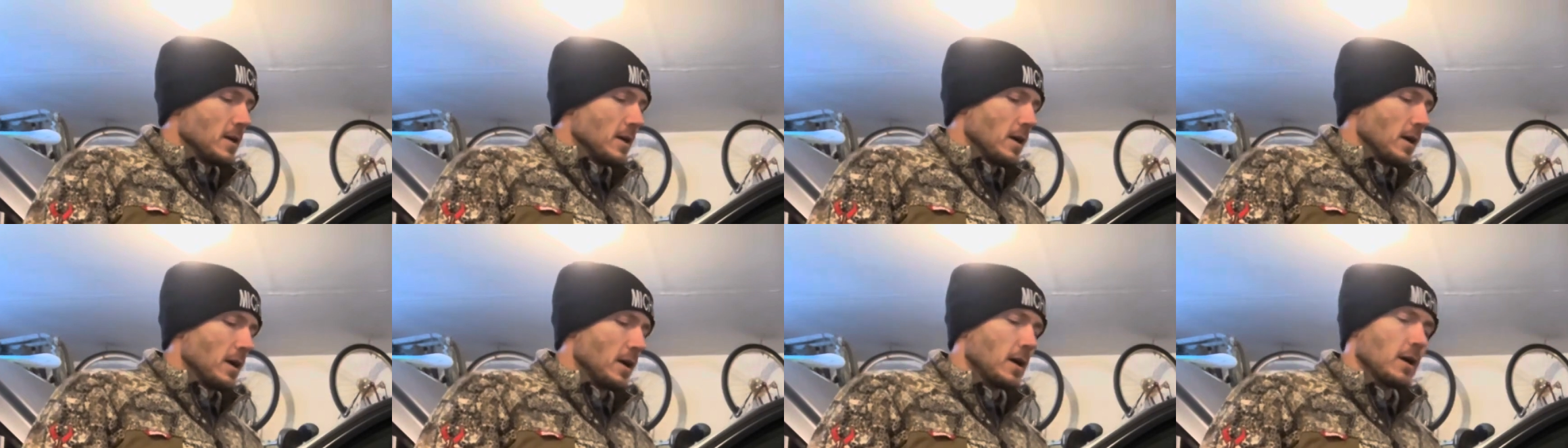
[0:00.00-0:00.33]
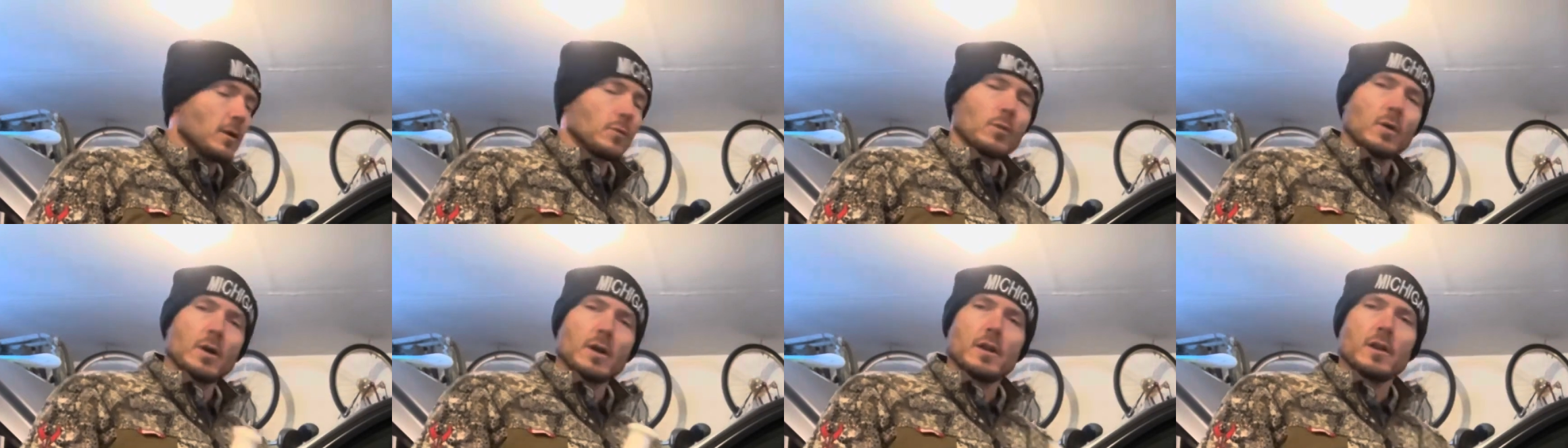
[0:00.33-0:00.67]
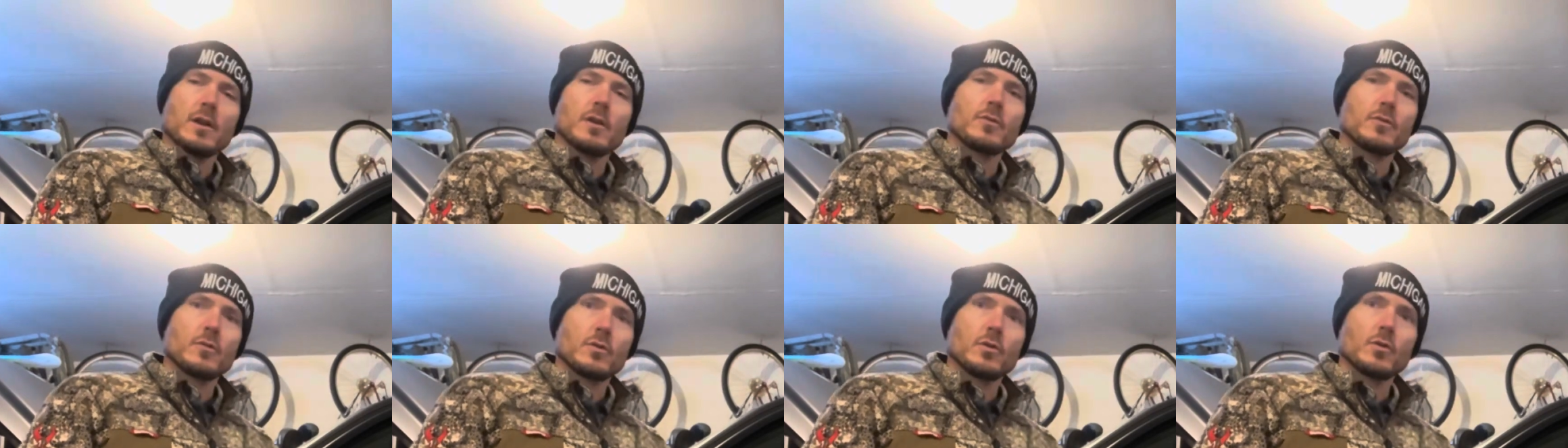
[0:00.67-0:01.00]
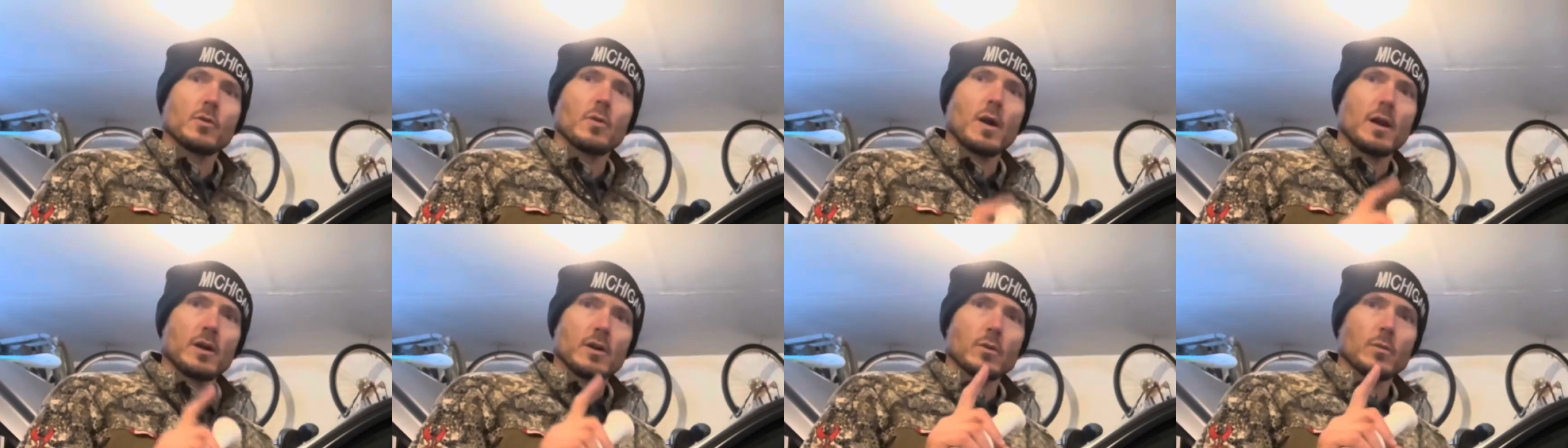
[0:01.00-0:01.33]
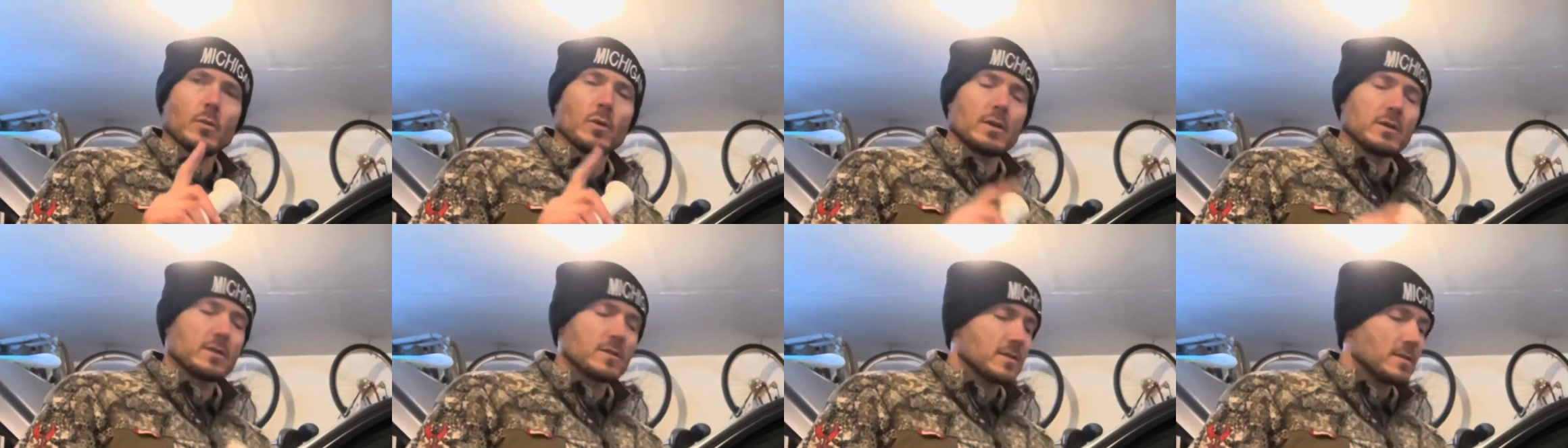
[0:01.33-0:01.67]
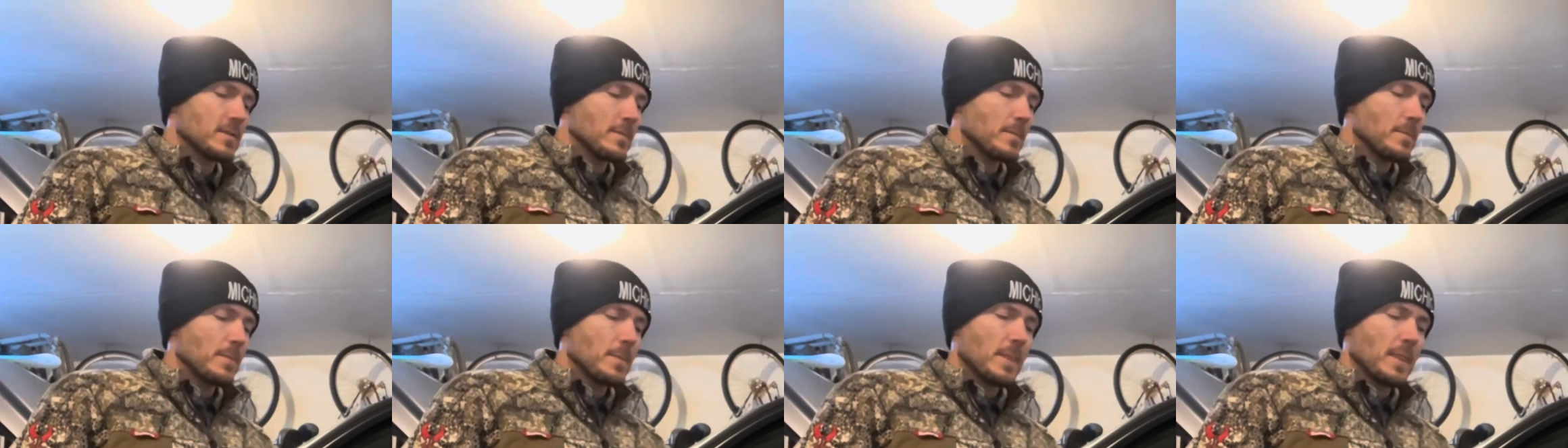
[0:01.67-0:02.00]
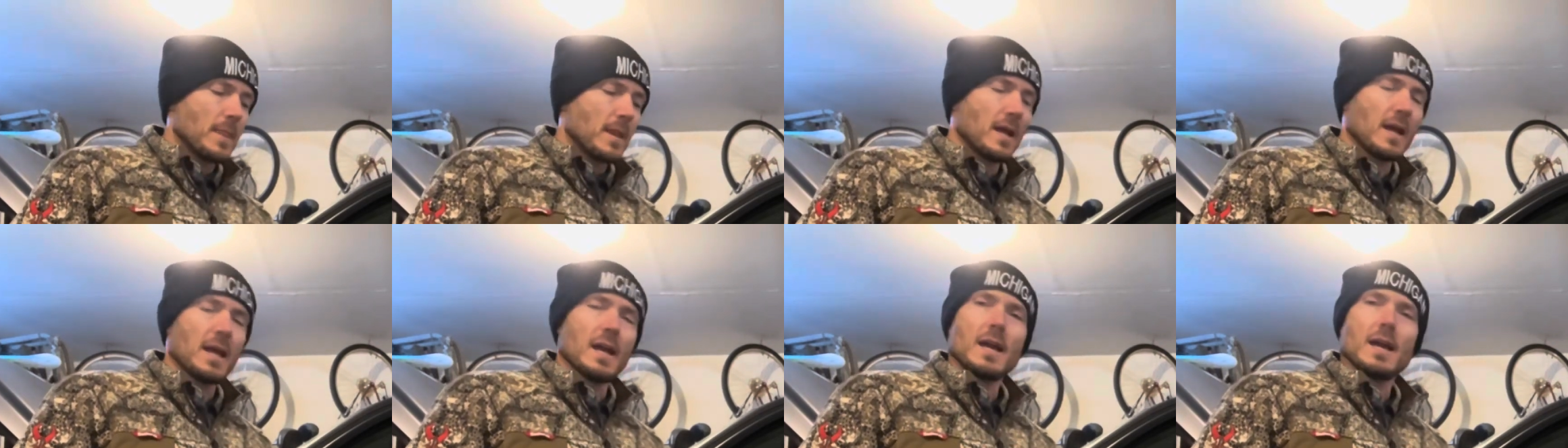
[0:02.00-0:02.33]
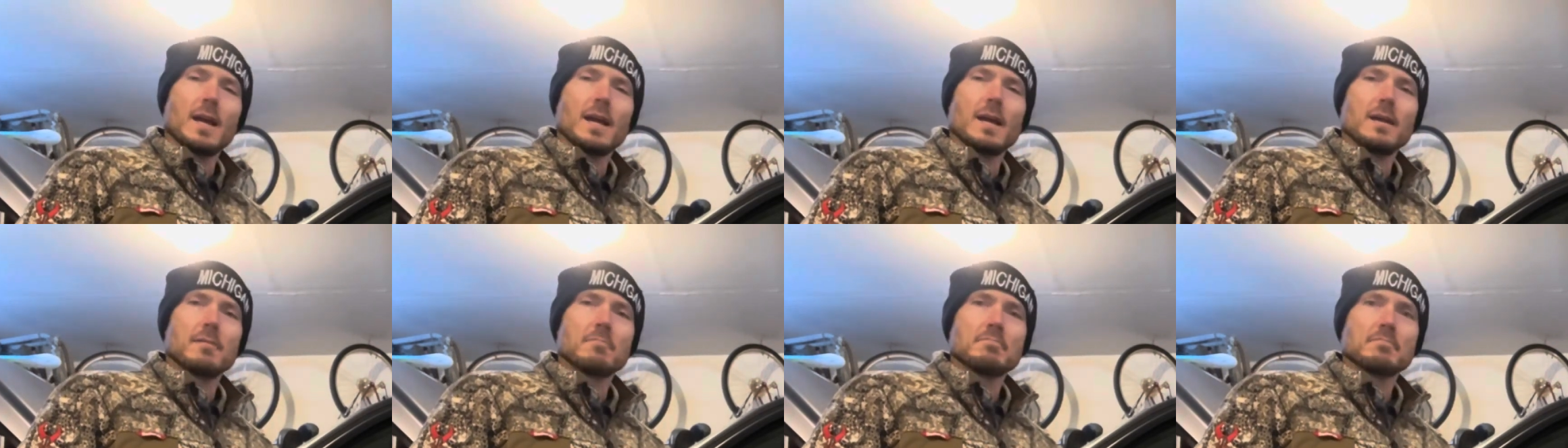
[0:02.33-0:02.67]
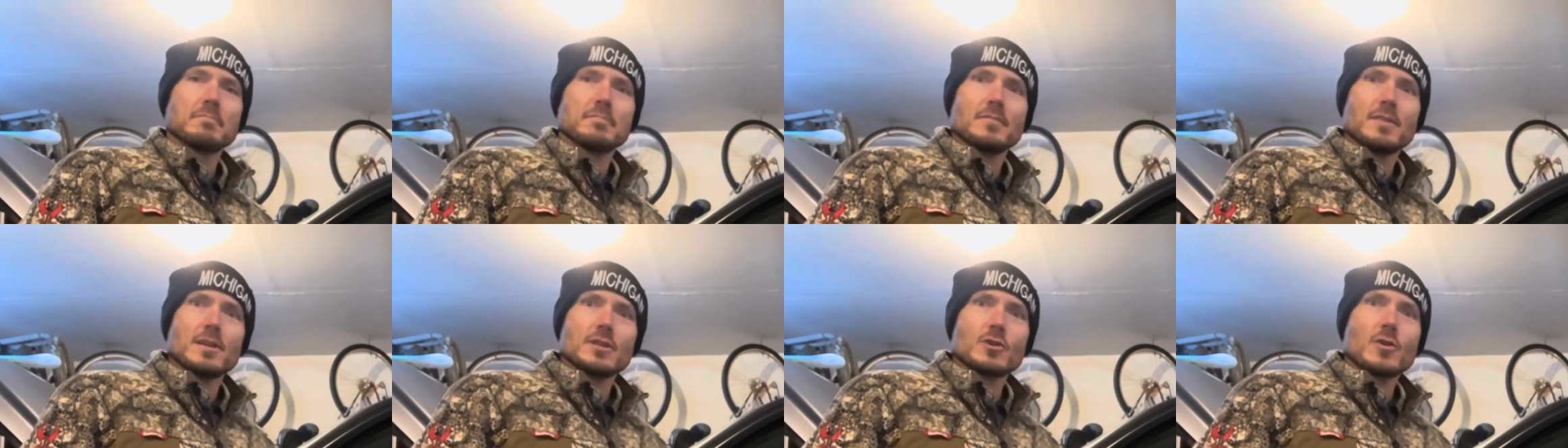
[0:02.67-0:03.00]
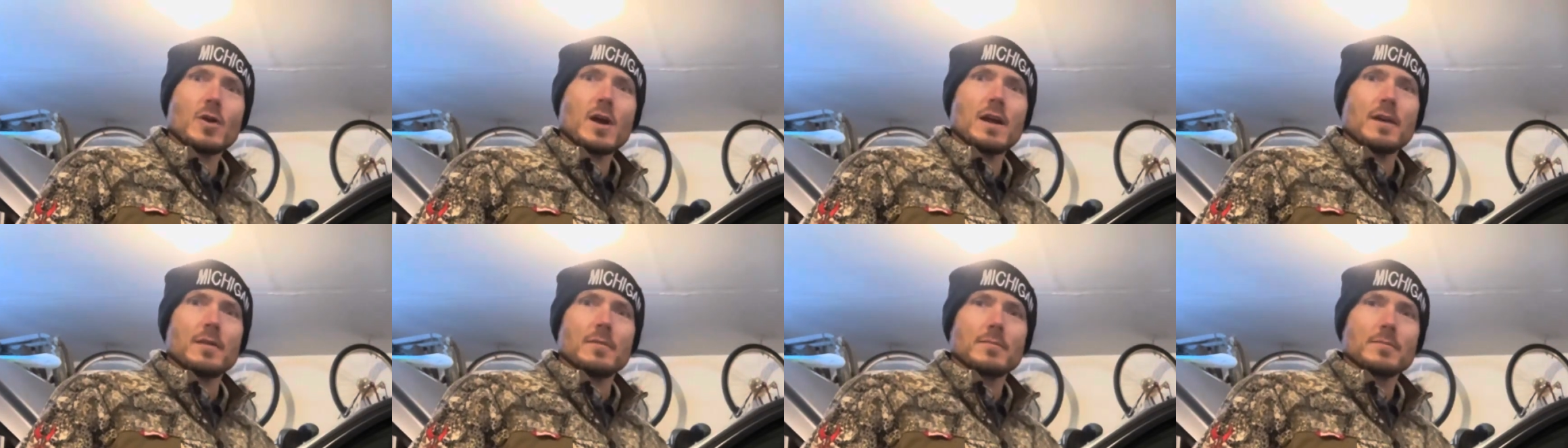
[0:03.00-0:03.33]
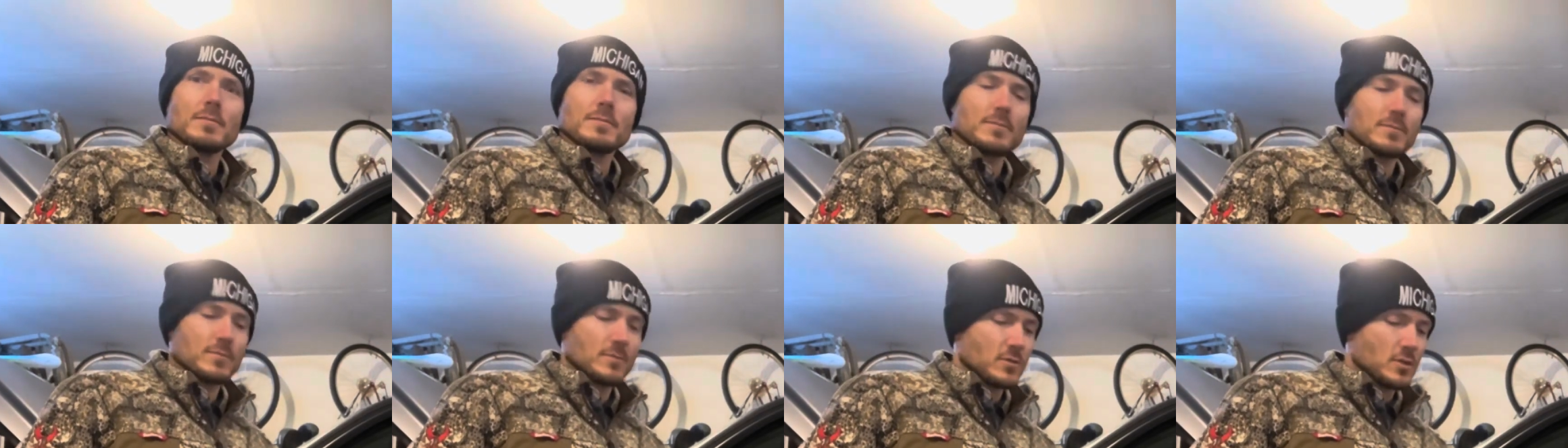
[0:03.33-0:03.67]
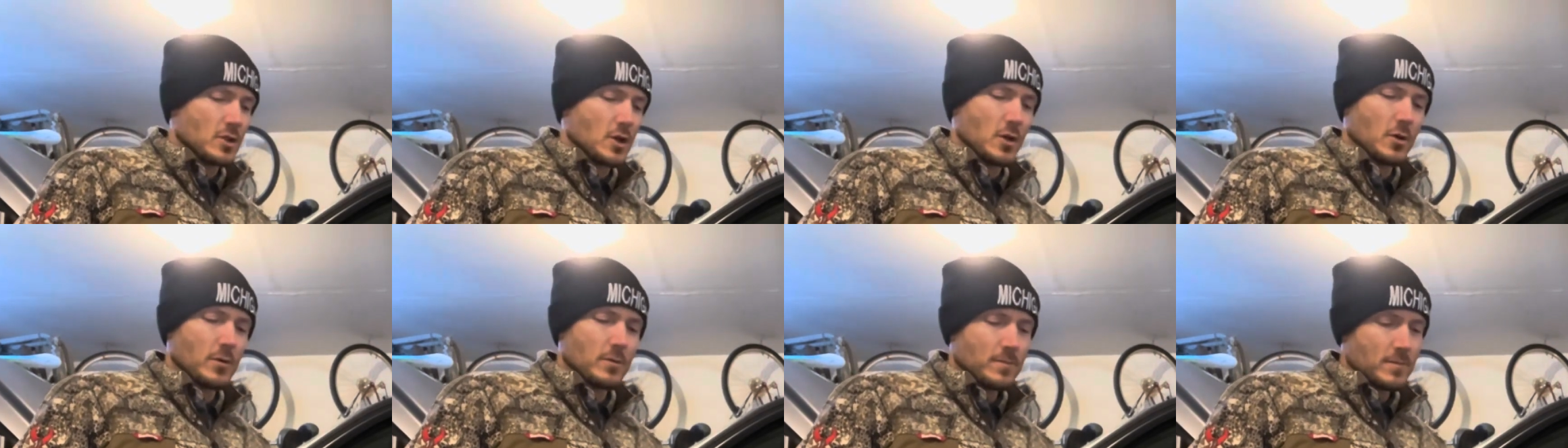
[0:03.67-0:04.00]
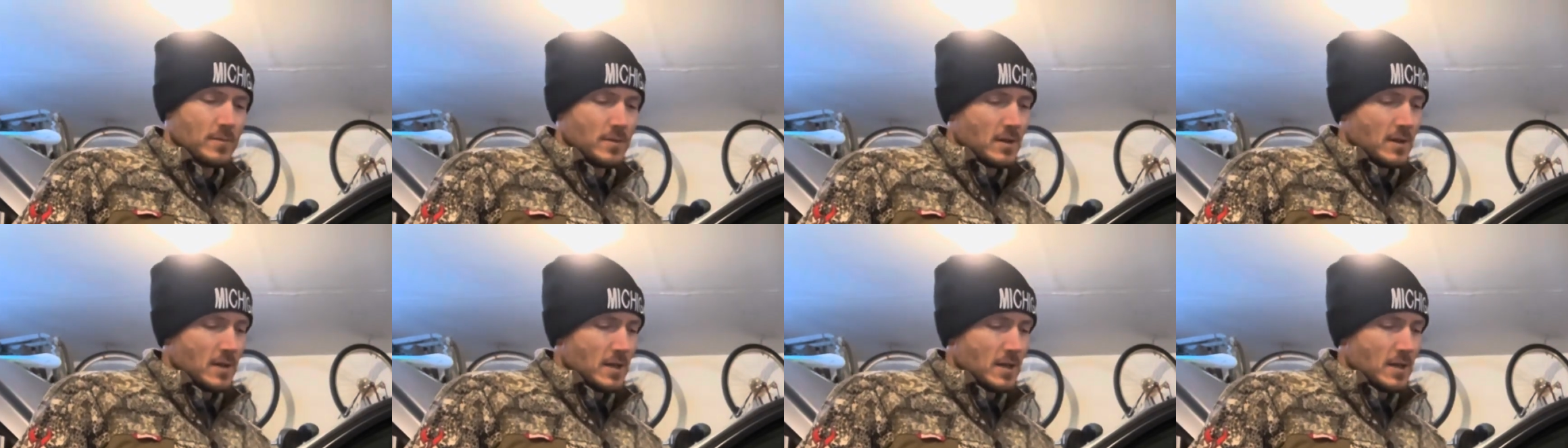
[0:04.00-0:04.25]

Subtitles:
Running it through the grinder once, and it's great. So